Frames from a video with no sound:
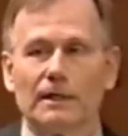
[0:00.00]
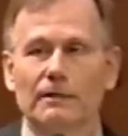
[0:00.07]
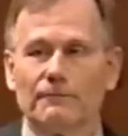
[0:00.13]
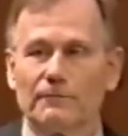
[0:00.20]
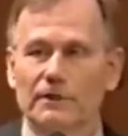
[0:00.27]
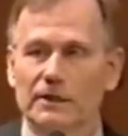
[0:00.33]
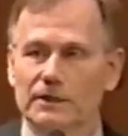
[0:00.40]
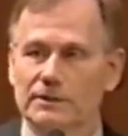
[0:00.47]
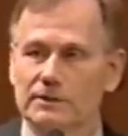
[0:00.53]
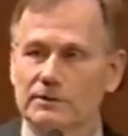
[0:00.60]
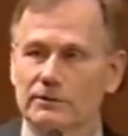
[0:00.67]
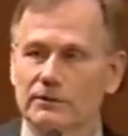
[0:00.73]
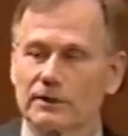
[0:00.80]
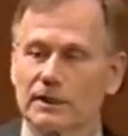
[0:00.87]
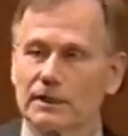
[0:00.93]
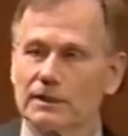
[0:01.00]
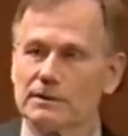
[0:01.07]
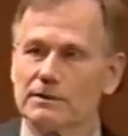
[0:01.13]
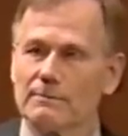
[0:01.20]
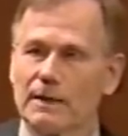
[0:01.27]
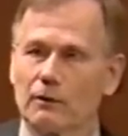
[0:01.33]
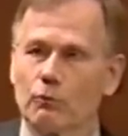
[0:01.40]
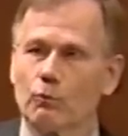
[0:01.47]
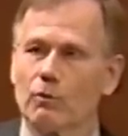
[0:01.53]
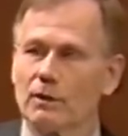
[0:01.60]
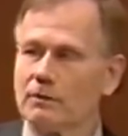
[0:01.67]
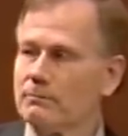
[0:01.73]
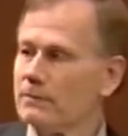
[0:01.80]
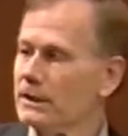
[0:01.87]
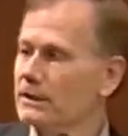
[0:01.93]
if the listener is about
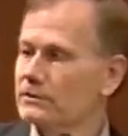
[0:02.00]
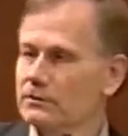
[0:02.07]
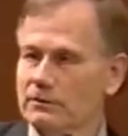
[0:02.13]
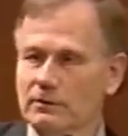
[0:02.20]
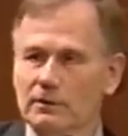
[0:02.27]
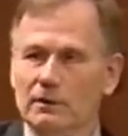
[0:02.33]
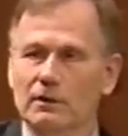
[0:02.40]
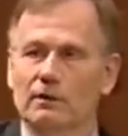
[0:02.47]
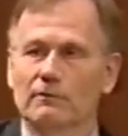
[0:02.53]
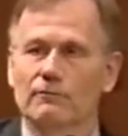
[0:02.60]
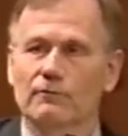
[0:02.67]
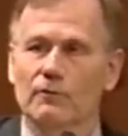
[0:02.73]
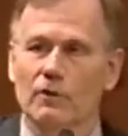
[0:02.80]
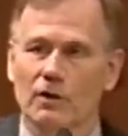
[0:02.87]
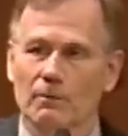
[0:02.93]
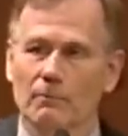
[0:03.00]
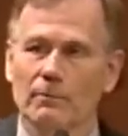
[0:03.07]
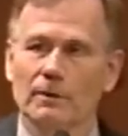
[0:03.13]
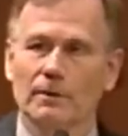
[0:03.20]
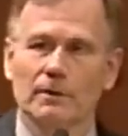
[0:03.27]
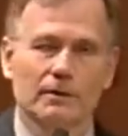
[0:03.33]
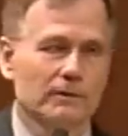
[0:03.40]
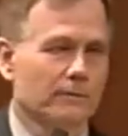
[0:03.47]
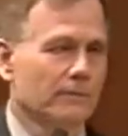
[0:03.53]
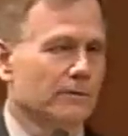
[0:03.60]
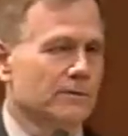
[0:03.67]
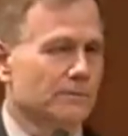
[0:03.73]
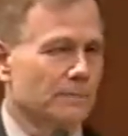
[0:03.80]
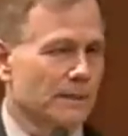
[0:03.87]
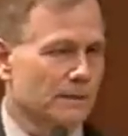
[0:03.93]
one meter from
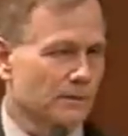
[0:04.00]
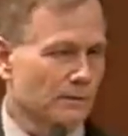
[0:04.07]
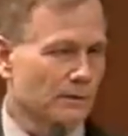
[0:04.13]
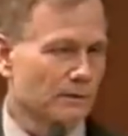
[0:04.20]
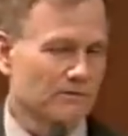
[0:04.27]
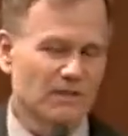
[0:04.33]
the speaker.